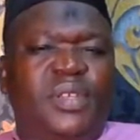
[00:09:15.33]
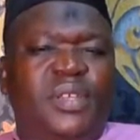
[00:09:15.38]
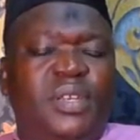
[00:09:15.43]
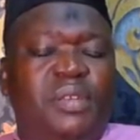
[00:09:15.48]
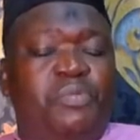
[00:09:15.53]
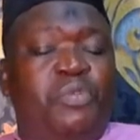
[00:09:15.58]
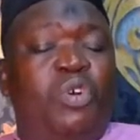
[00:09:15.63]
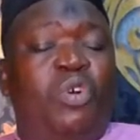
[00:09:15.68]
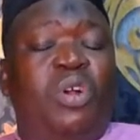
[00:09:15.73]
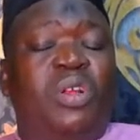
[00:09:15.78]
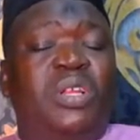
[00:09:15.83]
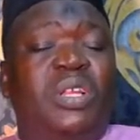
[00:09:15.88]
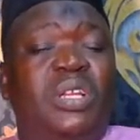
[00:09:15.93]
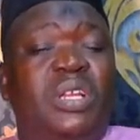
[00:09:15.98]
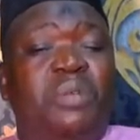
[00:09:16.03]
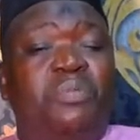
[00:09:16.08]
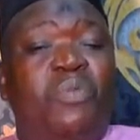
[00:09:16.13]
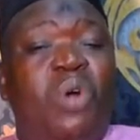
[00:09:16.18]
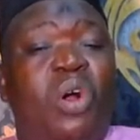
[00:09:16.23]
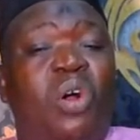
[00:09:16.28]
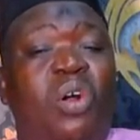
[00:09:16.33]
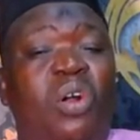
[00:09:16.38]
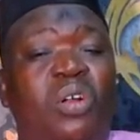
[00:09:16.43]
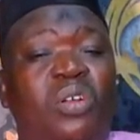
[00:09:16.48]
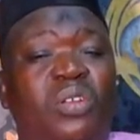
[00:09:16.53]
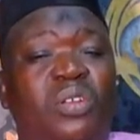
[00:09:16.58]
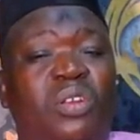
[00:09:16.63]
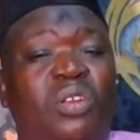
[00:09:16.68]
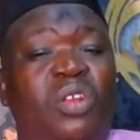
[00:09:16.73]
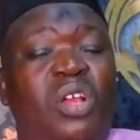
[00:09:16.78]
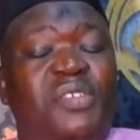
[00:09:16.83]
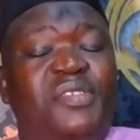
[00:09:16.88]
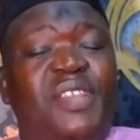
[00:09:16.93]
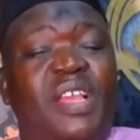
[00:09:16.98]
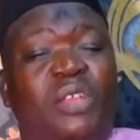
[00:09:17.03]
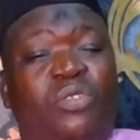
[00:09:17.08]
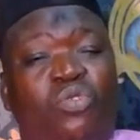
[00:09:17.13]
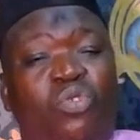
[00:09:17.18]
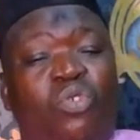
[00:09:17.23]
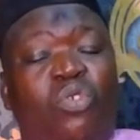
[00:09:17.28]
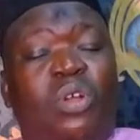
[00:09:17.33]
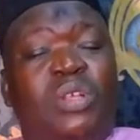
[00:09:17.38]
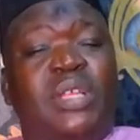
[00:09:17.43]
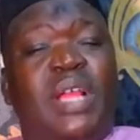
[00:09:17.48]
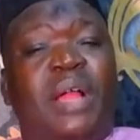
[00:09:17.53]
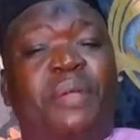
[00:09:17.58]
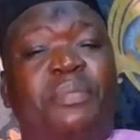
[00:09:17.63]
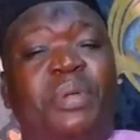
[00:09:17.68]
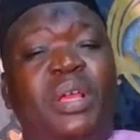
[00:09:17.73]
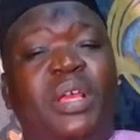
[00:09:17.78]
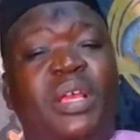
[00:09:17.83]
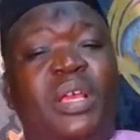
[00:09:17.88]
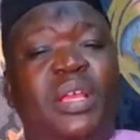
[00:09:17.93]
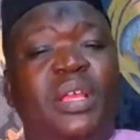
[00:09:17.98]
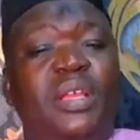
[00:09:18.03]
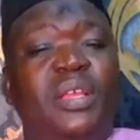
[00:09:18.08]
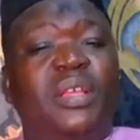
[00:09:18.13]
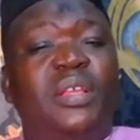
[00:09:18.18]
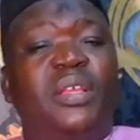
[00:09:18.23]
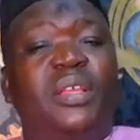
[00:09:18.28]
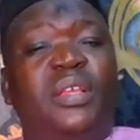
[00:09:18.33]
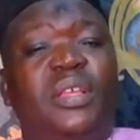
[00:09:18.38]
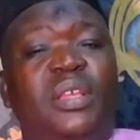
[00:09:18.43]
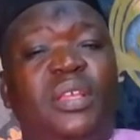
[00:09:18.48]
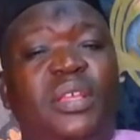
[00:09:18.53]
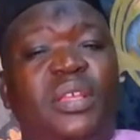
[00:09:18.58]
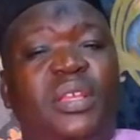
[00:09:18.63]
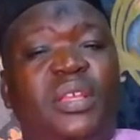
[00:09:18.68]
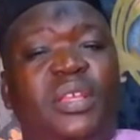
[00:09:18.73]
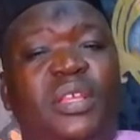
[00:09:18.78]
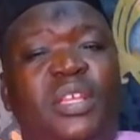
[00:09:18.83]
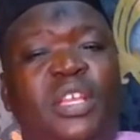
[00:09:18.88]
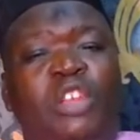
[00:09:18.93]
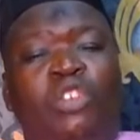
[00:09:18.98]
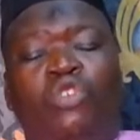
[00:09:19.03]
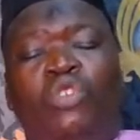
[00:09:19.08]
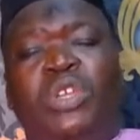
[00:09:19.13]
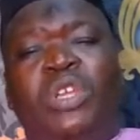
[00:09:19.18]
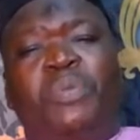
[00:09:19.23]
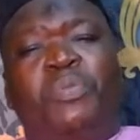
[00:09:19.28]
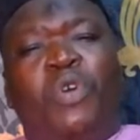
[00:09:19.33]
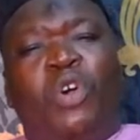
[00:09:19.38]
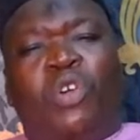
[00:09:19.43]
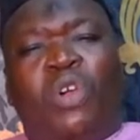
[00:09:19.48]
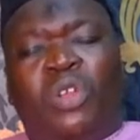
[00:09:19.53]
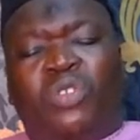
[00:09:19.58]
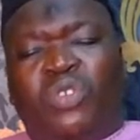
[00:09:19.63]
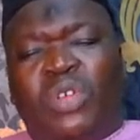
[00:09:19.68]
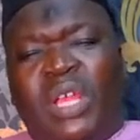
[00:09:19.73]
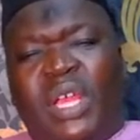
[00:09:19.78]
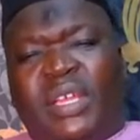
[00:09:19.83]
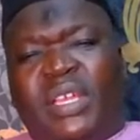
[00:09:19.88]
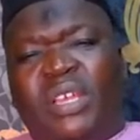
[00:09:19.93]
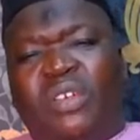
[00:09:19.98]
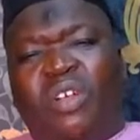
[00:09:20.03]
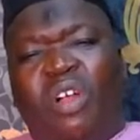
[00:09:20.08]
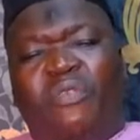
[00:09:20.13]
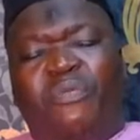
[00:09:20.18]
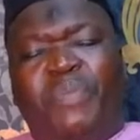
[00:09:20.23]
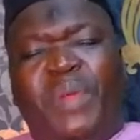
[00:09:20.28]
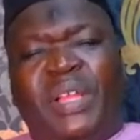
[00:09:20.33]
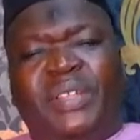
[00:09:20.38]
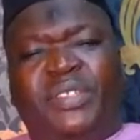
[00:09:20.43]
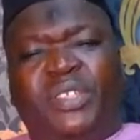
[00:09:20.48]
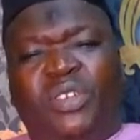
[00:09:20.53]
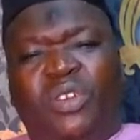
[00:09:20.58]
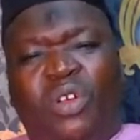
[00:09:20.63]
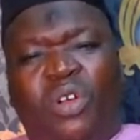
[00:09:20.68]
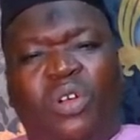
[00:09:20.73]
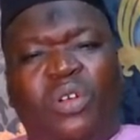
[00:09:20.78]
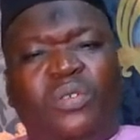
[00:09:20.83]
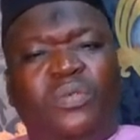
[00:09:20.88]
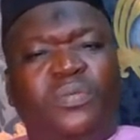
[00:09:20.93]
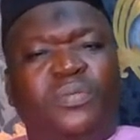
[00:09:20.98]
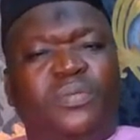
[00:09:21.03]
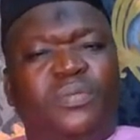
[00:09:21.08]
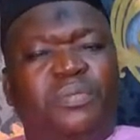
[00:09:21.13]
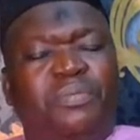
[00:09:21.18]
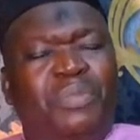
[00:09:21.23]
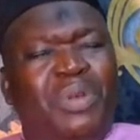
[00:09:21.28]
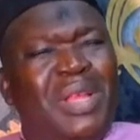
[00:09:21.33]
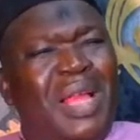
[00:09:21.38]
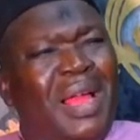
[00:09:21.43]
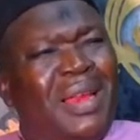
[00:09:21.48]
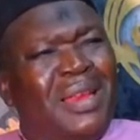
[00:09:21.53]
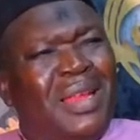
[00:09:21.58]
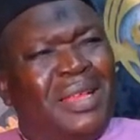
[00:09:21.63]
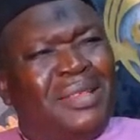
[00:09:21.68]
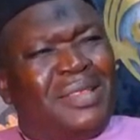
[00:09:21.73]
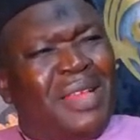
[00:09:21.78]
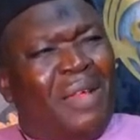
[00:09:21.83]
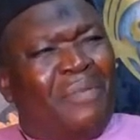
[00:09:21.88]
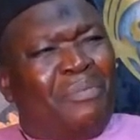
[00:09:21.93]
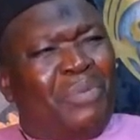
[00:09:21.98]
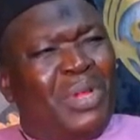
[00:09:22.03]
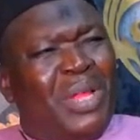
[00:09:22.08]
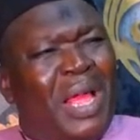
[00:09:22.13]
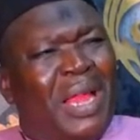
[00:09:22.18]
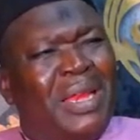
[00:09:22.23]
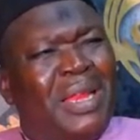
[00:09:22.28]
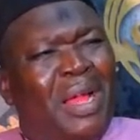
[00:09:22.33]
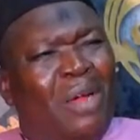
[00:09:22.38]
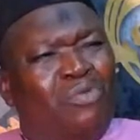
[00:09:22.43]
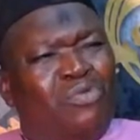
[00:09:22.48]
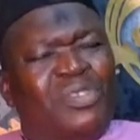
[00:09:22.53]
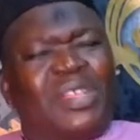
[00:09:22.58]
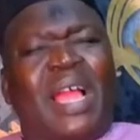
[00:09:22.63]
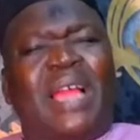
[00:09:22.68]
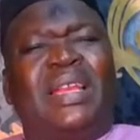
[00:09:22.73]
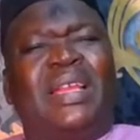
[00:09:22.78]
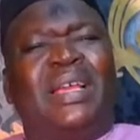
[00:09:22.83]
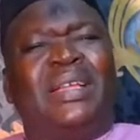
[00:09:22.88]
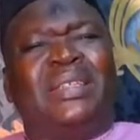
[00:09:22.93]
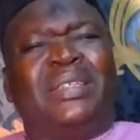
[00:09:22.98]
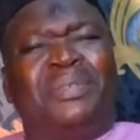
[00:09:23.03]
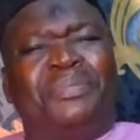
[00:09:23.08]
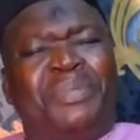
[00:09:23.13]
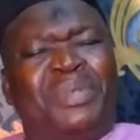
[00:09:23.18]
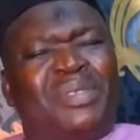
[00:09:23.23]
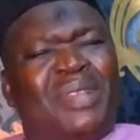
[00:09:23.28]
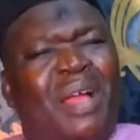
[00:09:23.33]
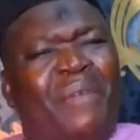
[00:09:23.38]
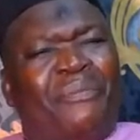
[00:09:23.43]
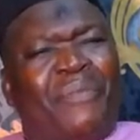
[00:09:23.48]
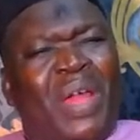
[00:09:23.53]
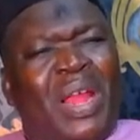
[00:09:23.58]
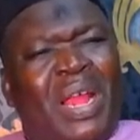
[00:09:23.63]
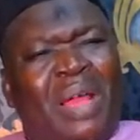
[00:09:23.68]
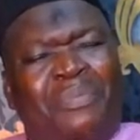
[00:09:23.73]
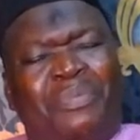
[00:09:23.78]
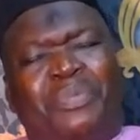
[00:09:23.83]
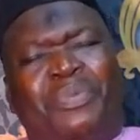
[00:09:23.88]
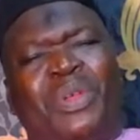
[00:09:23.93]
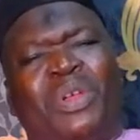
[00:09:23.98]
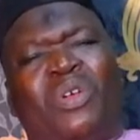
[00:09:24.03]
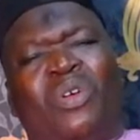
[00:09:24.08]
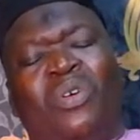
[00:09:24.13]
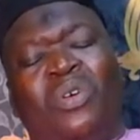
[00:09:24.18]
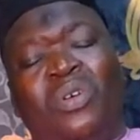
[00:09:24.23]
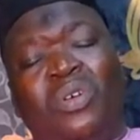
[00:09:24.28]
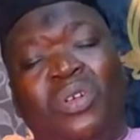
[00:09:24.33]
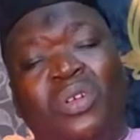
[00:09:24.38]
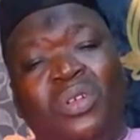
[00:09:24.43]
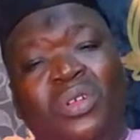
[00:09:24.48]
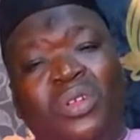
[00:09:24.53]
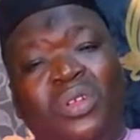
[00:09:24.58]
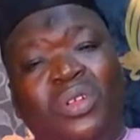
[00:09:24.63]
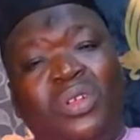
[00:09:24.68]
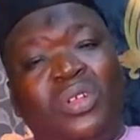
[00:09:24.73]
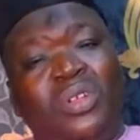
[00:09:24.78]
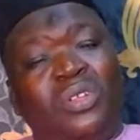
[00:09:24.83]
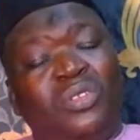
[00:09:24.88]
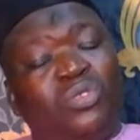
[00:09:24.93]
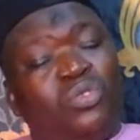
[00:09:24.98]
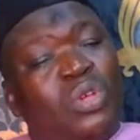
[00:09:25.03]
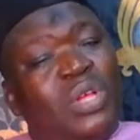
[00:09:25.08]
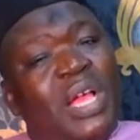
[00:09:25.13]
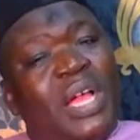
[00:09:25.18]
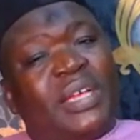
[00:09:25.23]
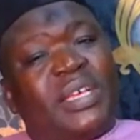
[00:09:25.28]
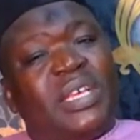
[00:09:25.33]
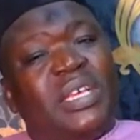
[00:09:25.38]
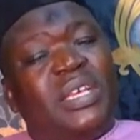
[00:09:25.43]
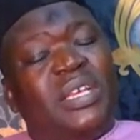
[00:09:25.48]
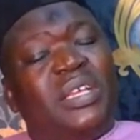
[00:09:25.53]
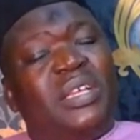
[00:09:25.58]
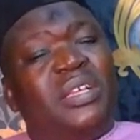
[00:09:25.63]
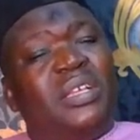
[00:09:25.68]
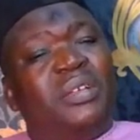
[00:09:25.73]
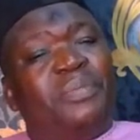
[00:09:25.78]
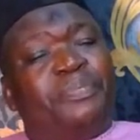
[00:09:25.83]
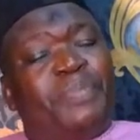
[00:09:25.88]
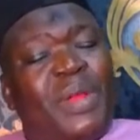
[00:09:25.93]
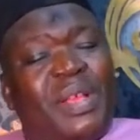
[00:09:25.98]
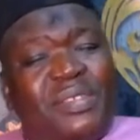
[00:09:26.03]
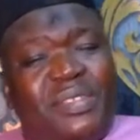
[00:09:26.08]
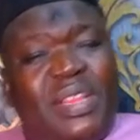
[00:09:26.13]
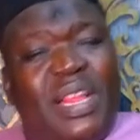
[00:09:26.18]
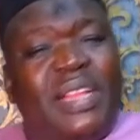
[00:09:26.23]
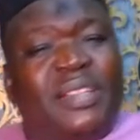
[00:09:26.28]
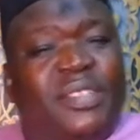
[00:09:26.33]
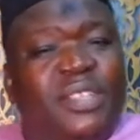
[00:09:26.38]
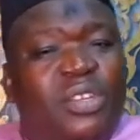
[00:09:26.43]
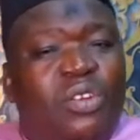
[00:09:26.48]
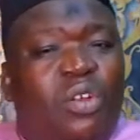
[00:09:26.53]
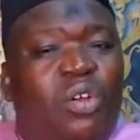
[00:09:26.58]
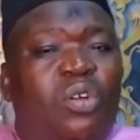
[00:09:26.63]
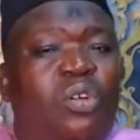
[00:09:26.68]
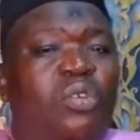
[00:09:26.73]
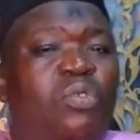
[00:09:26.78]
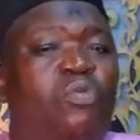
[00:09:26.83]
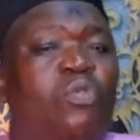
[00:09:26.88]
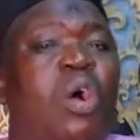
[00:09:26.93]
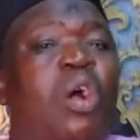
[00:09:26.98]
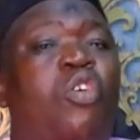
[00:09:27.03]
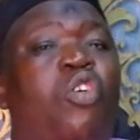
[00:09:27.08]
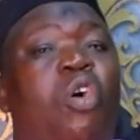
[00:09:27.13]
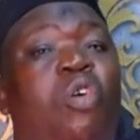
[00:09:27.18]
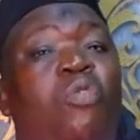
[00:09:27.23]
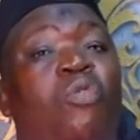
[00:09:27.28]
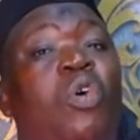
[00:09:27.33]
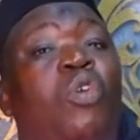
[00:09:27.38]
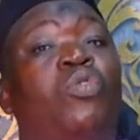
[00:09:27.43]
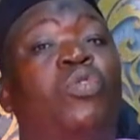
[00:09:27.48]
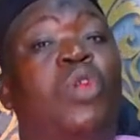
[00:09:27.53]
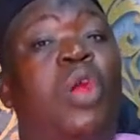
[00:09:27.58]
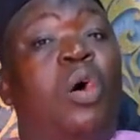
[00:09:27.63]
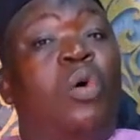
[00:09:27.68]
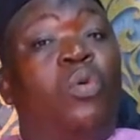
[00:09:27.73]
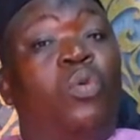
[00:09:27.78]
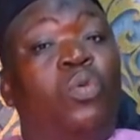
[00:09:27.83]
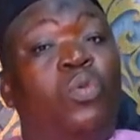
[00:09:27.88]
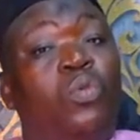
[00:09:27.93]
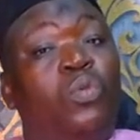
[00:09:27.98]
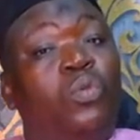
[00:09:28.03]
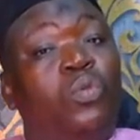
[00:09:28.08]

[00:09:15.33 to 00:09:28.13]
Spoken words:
mo ko de gbo lose to koja pe ilu Igbo kan to ye ki government lo boya le san boya le Hausa de mi bi san fara bi kan to ye ki president lo won ko won o lo o